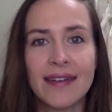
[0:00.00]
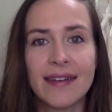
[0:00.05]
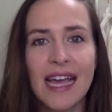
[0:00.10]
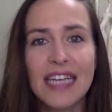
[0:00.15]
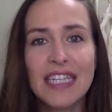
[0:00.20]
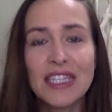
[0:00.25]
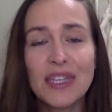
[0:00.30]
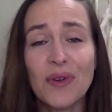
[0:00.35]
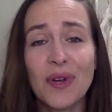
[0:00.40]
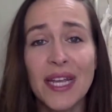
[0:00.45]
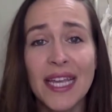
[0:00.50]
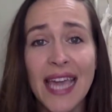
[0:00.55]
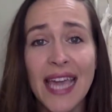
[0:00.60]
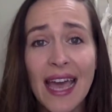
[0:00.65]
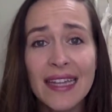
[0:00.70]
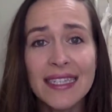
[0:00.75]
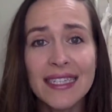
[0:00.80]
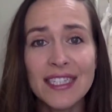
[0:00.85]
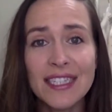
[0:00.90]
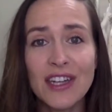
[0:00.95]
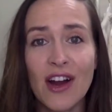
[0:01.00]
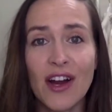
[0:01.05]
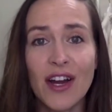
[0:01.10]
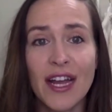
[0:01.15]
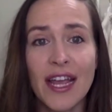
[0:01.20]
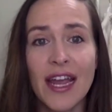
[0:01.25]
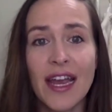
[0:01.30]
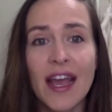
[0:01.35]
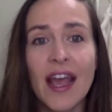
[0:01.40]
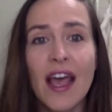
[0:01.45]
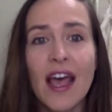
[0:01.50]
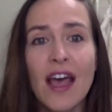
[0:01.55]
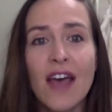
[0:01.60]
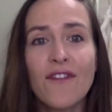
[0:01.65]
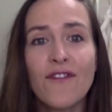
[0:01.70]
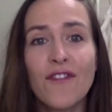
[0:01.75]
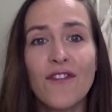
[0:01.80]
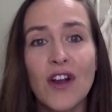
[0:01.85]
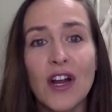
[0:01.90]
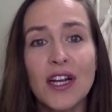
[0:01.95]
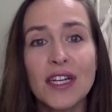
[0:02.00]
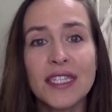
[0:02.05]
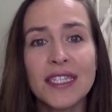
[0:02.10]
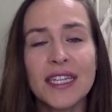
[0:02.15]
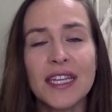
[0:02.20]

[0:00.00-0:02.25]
So to get started, first